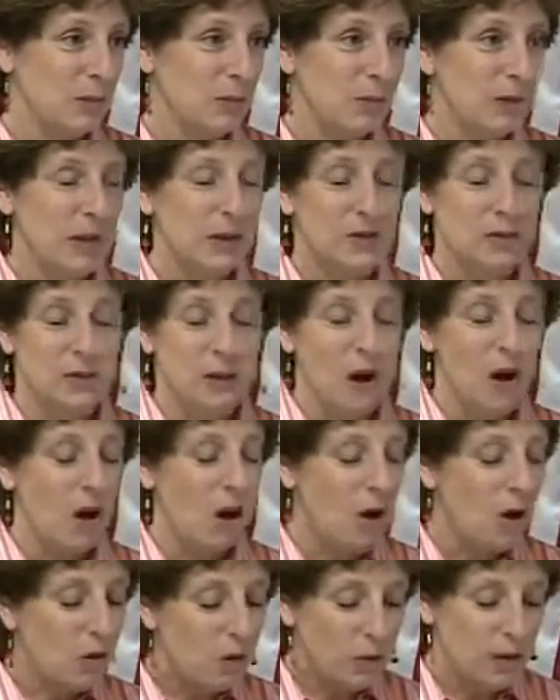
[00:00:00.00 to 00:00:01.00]
because we
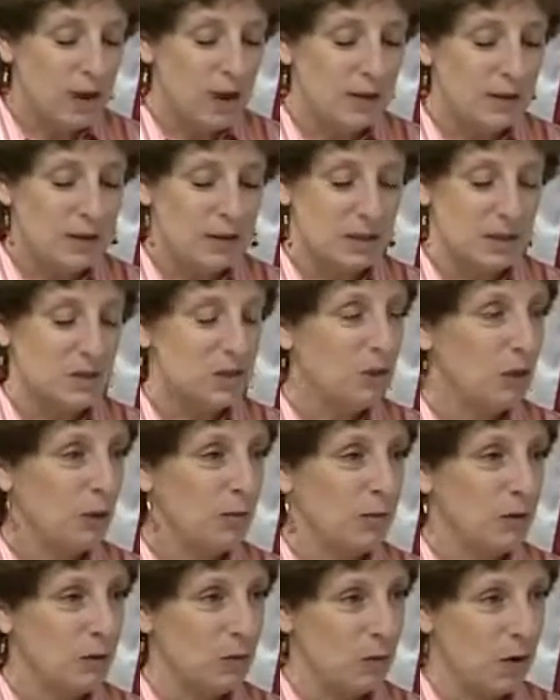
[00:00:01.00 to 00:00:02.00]
always
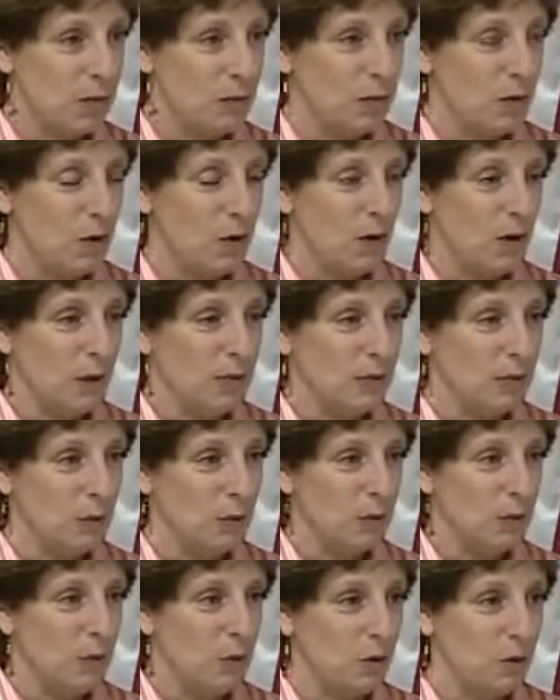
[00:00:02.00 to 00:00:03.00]
determined what programs we
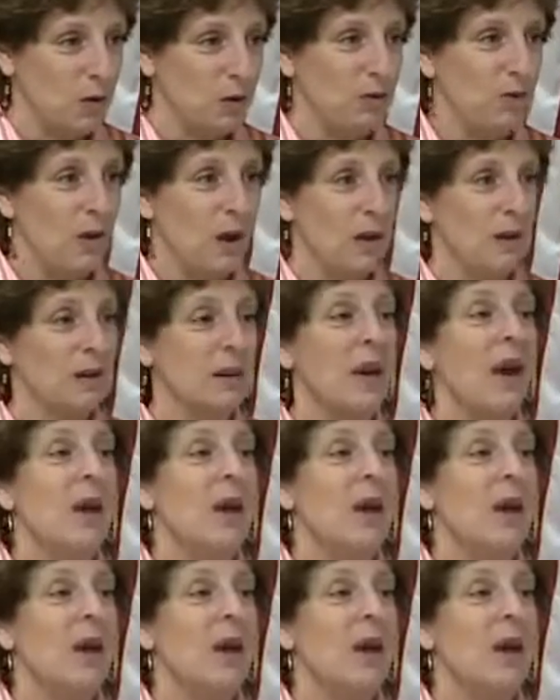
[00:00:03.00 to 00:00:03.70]
were going to fund